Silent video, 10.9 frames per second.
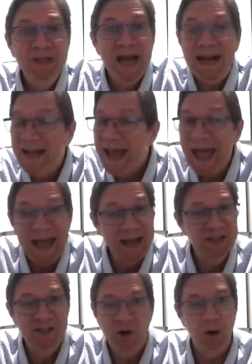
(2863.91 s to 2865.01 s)

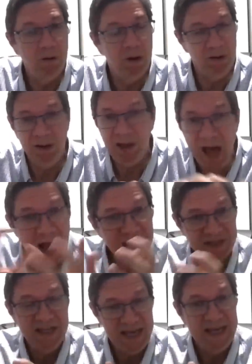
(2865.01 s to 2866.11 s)
connects or
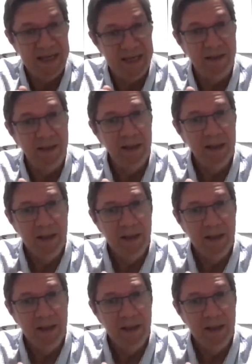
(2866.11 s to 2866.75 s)
locks in